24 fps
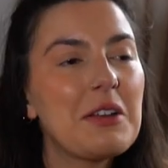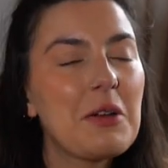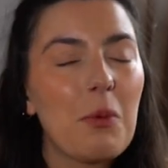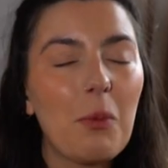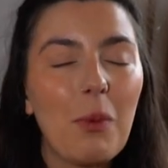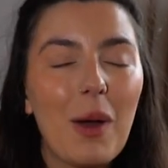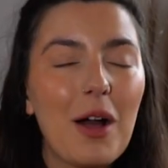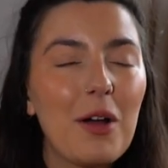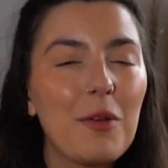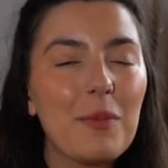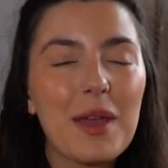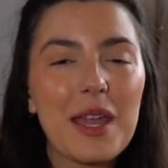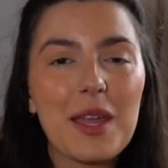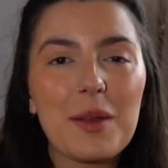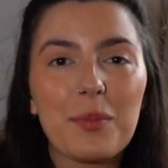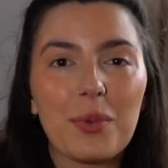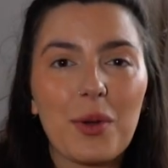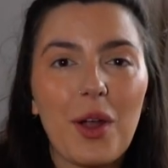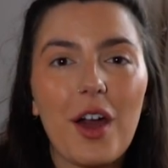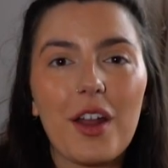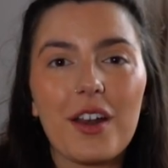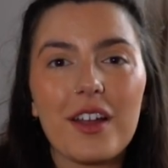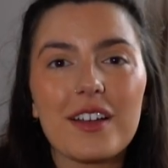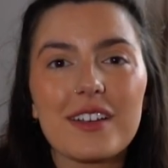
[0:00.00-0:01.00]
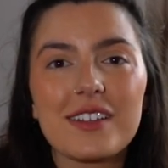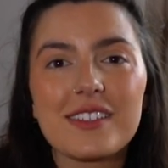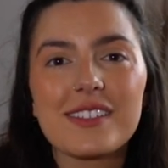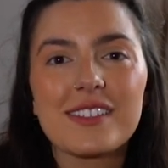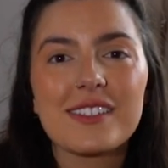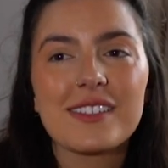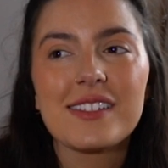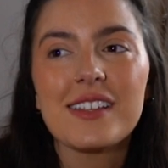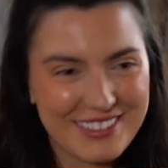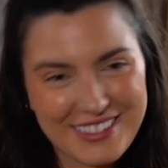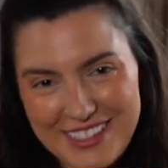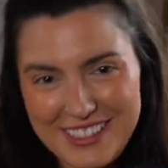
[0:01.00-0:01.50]
well-made
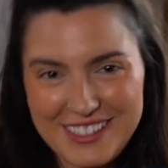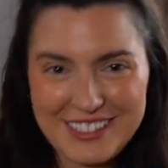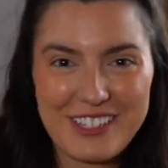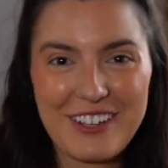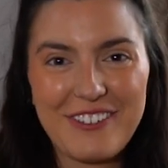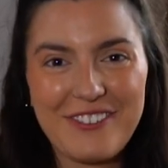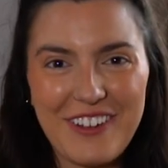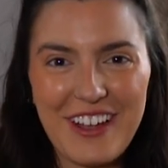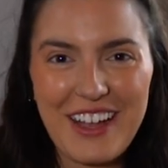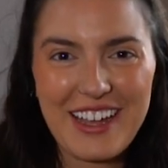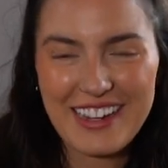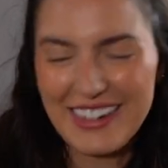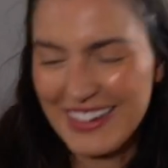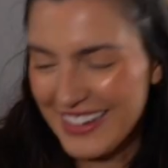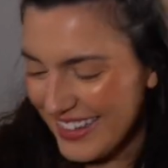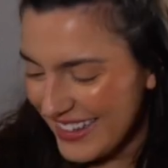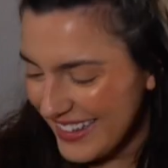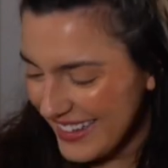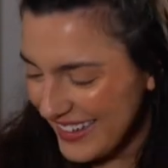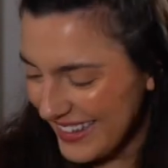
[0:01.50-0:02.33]
products. It's so fun.